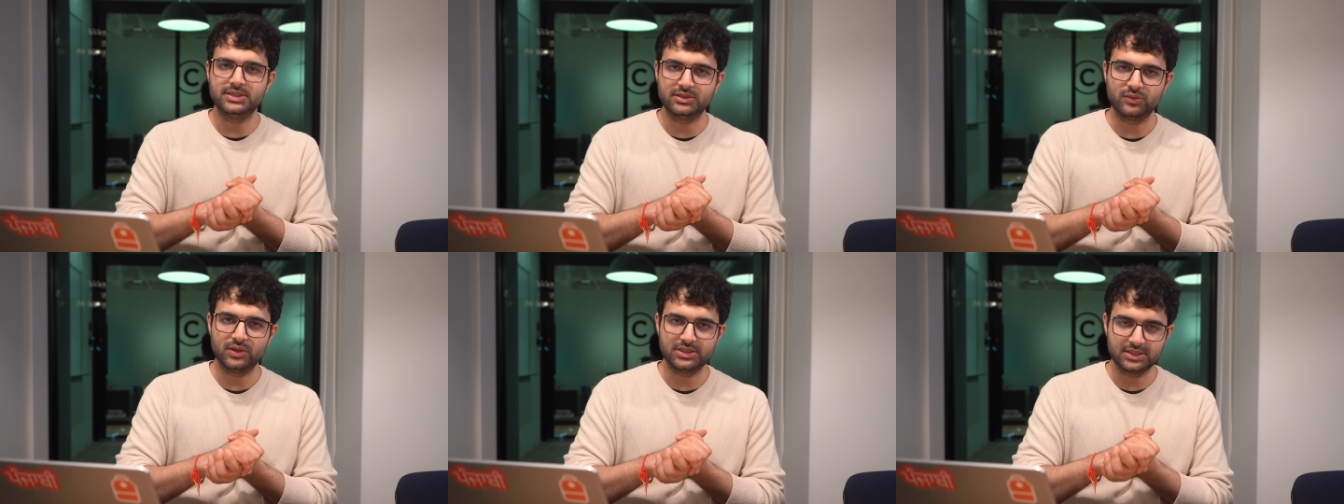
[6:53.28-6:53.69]

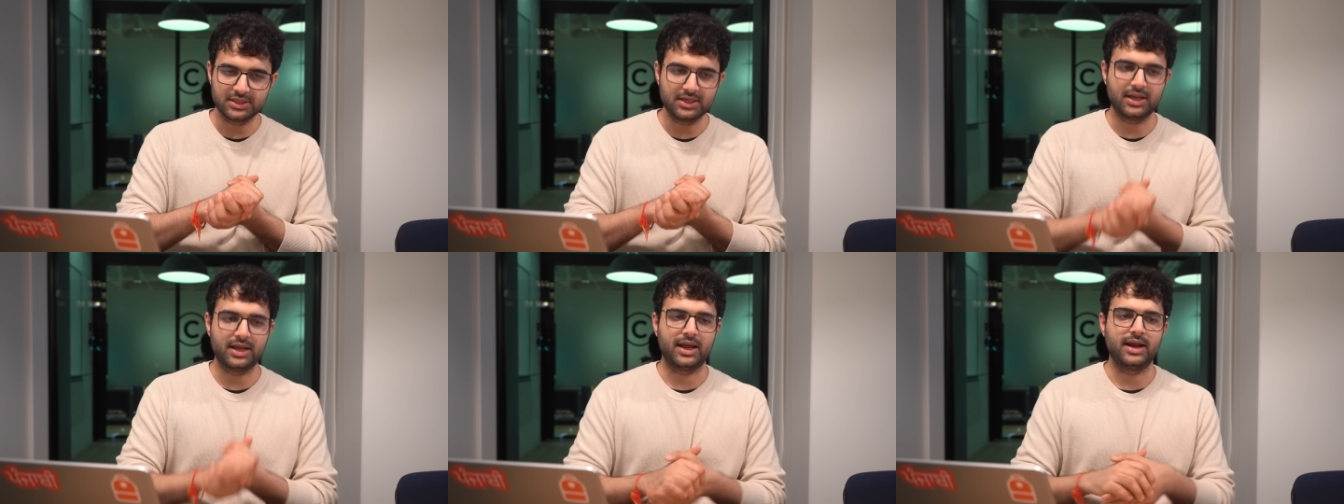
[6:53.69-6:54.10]

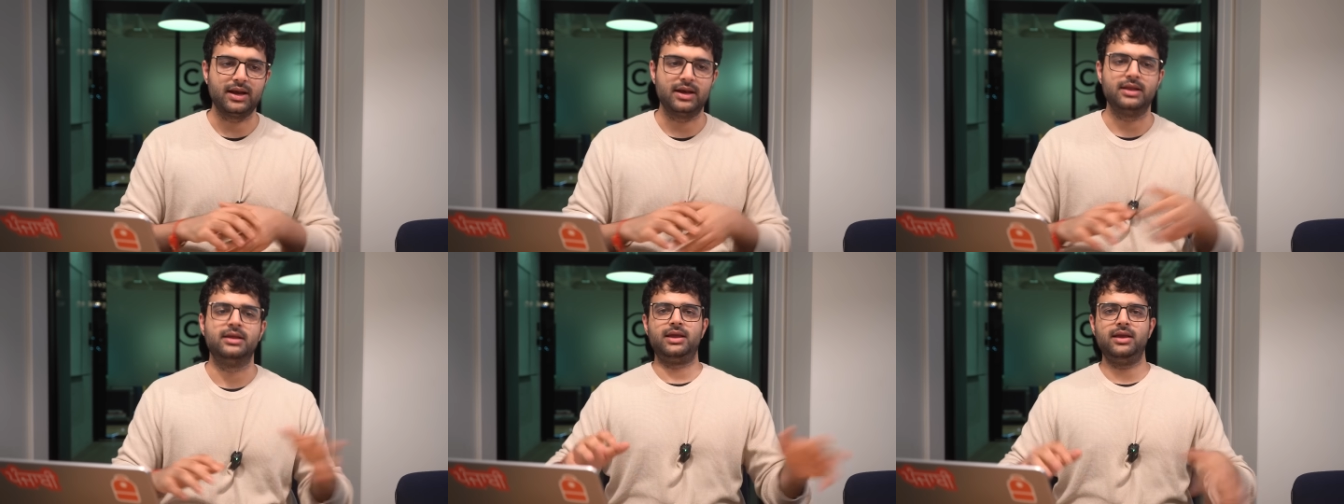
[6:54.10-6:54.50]
situation
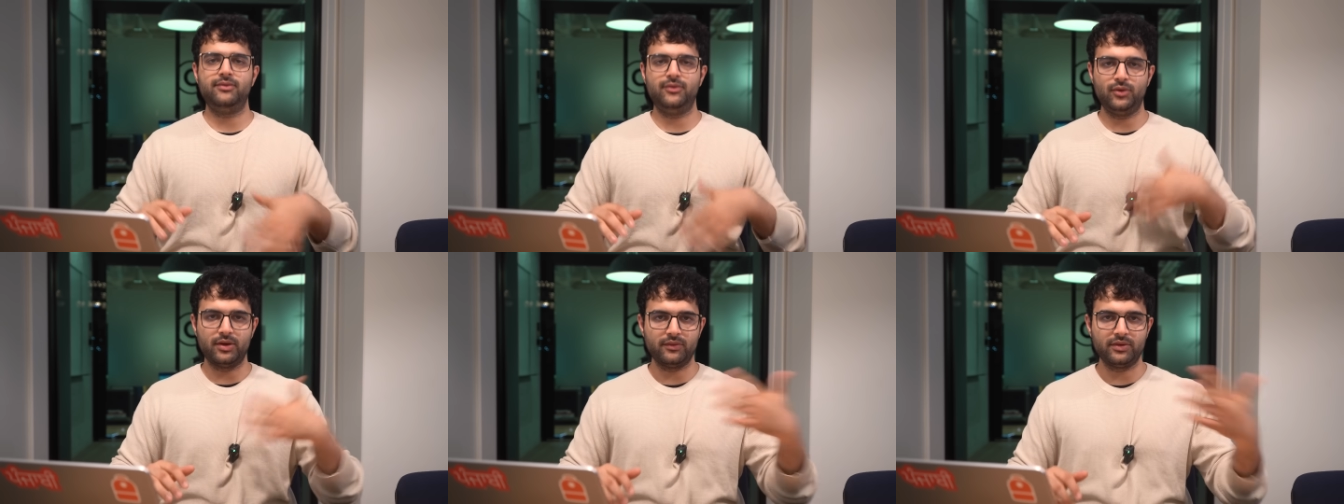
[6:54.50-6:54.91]
and
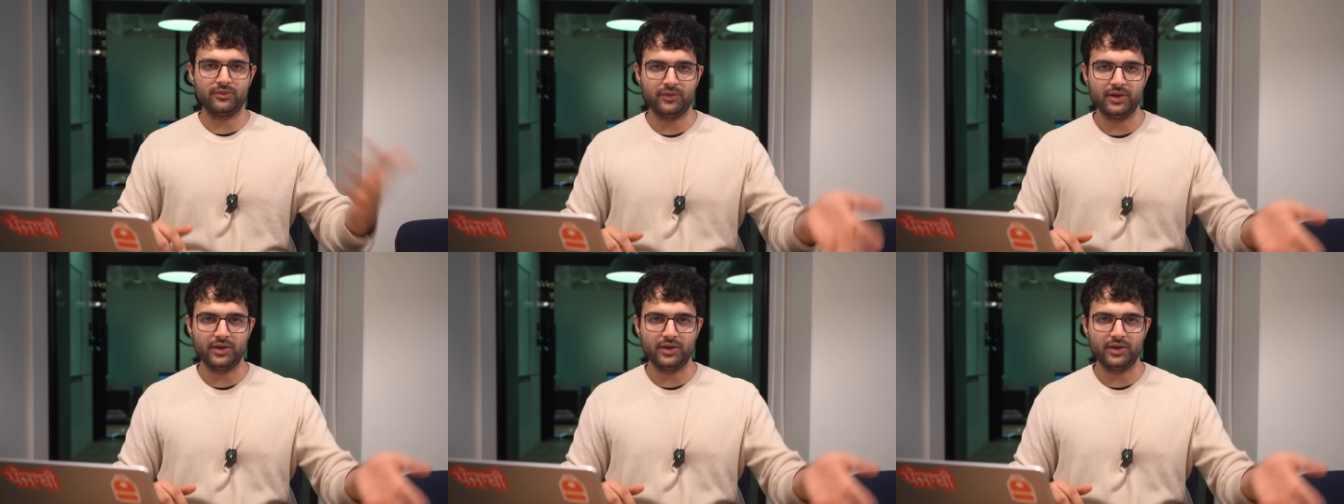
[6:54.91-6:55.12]
if you ever